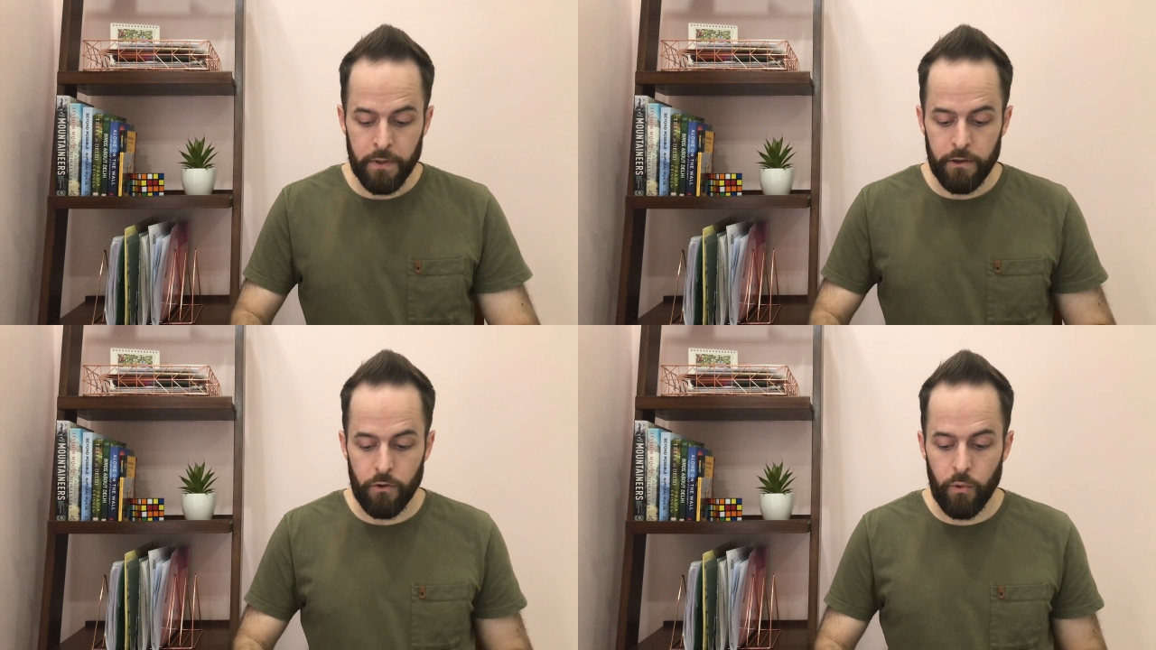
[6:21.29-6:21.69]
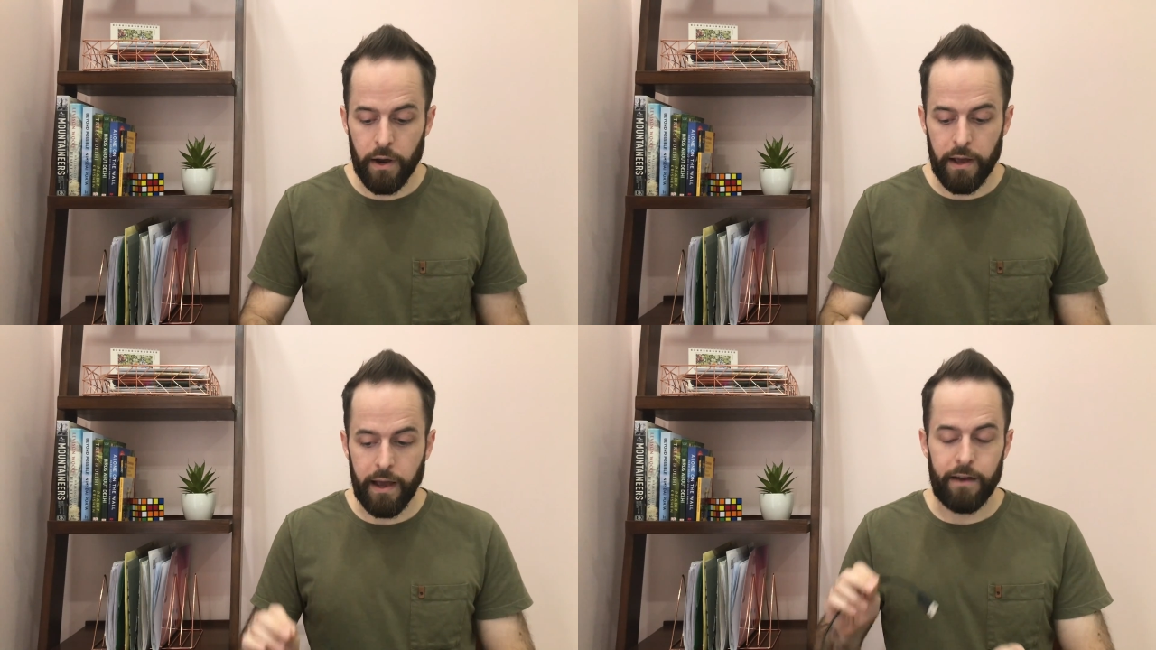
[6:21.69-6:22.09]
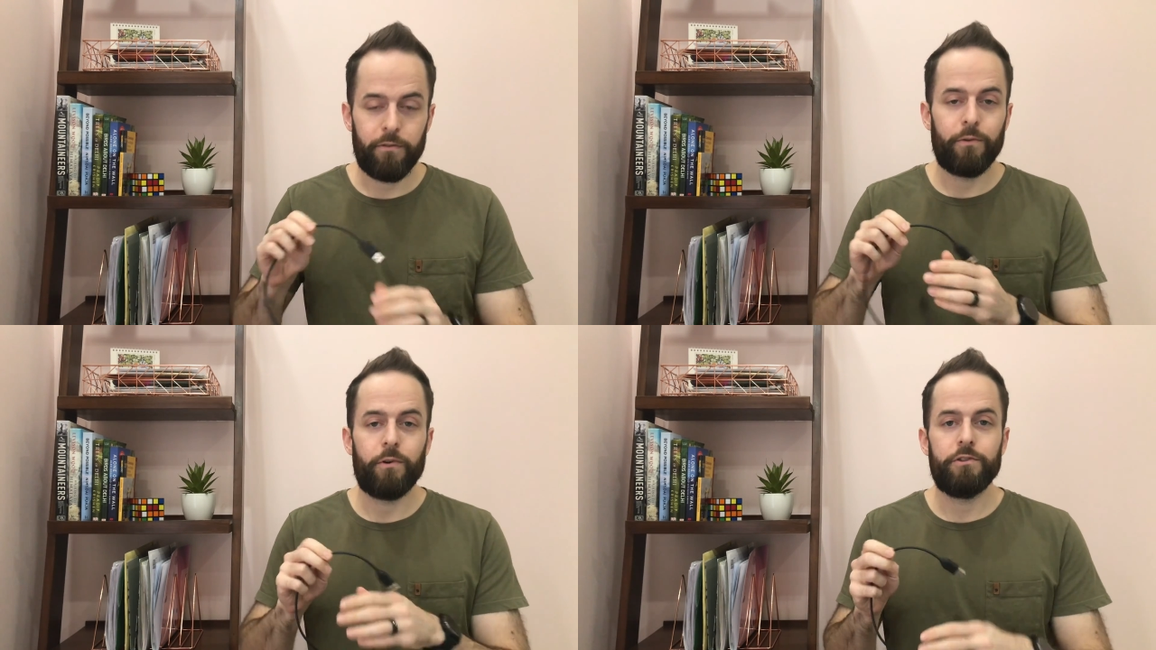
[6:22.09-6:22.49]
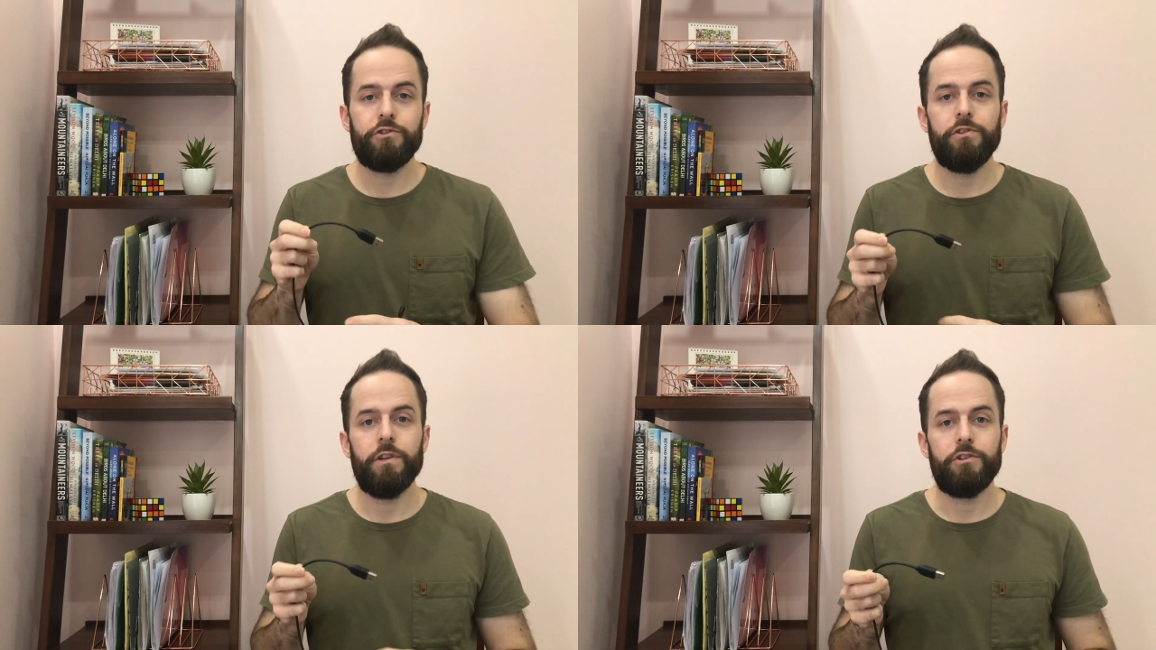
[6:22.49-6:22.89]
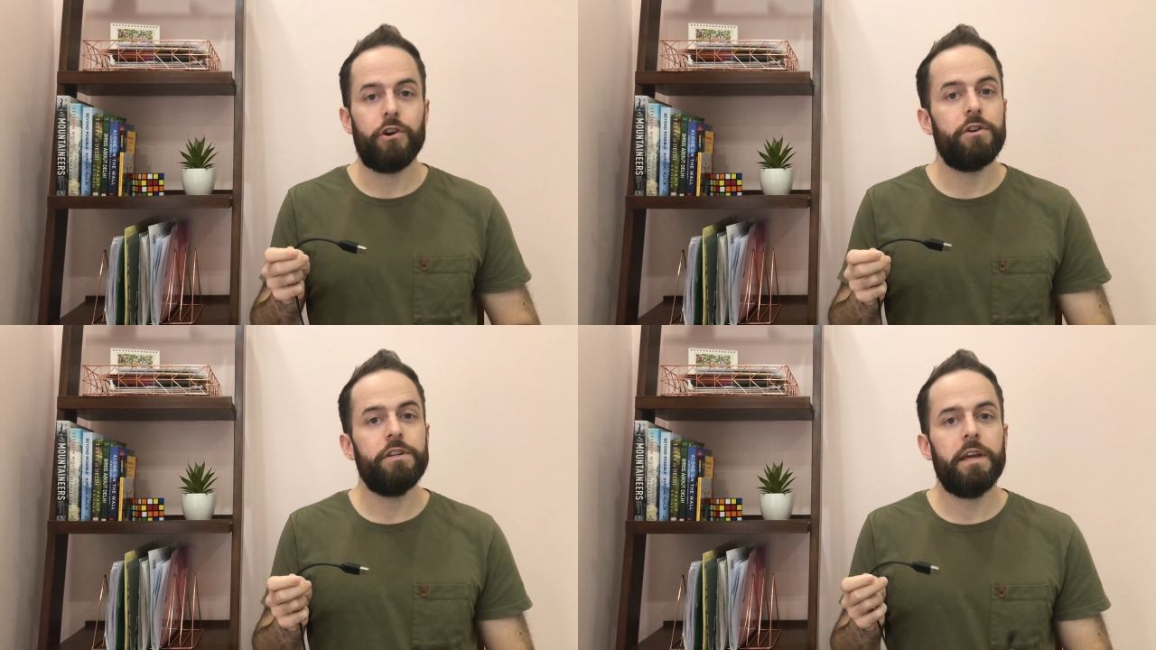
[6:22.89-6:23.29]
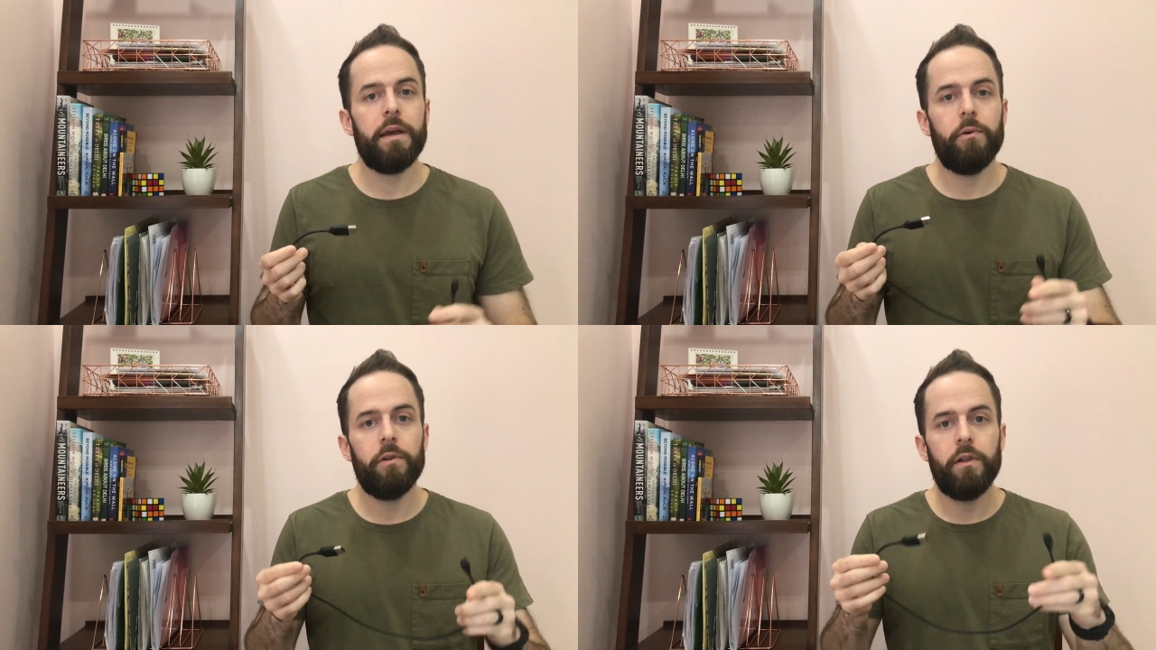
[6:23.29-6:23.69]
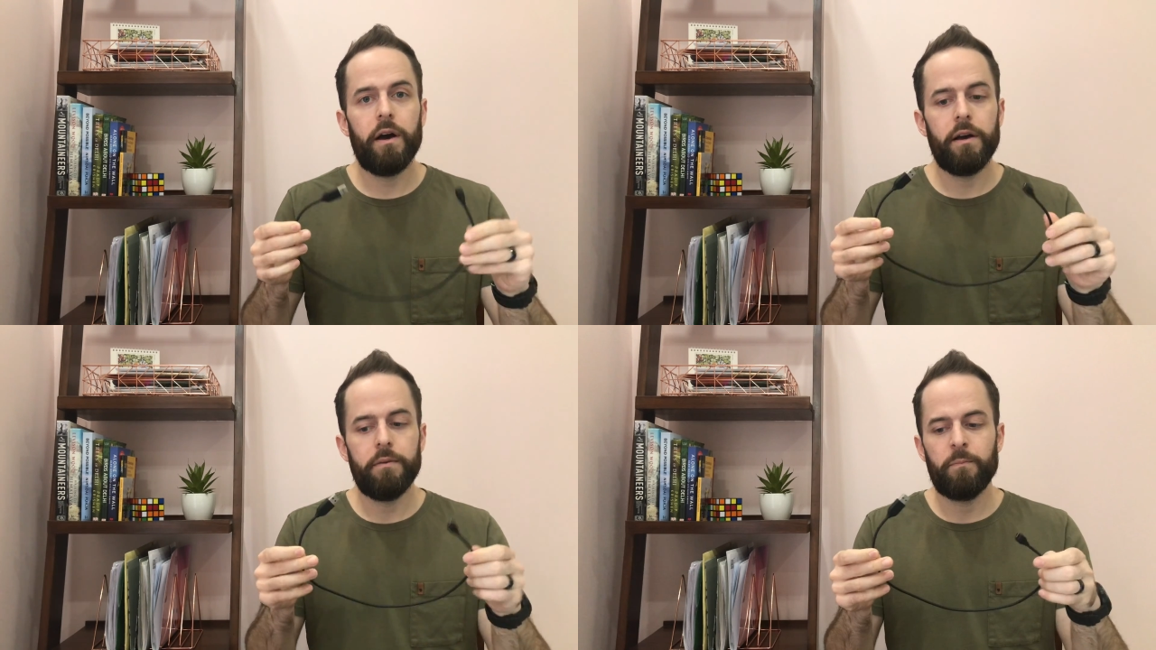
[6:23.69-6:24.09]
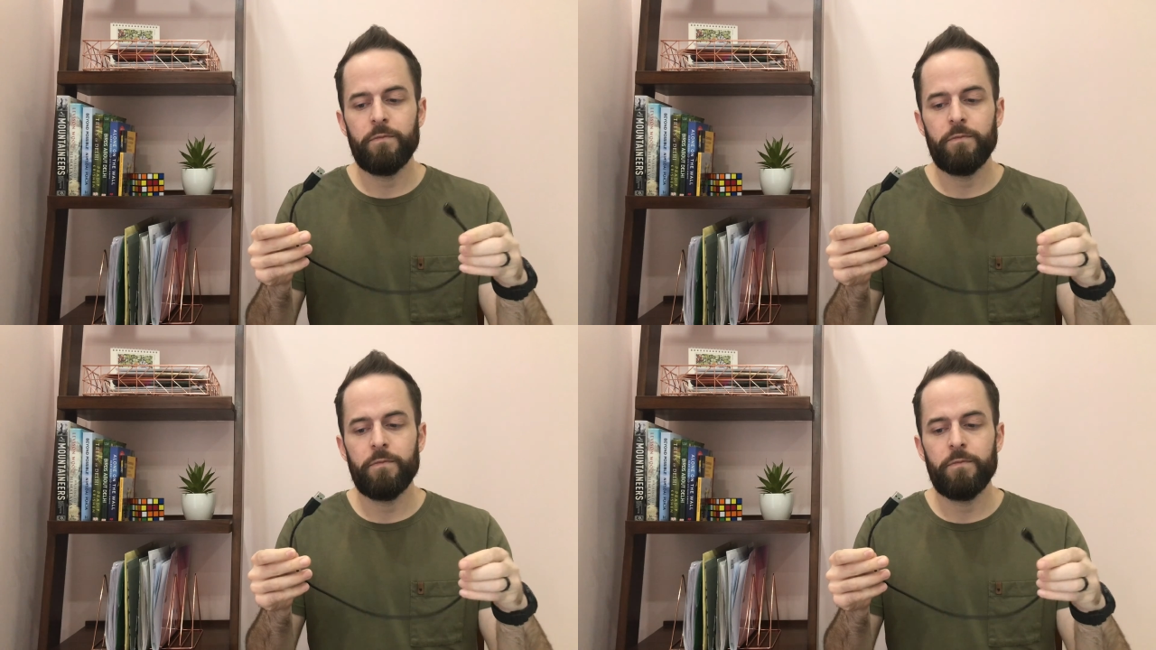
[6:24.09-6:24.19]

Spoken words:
you want to have, of course, the charging cable along.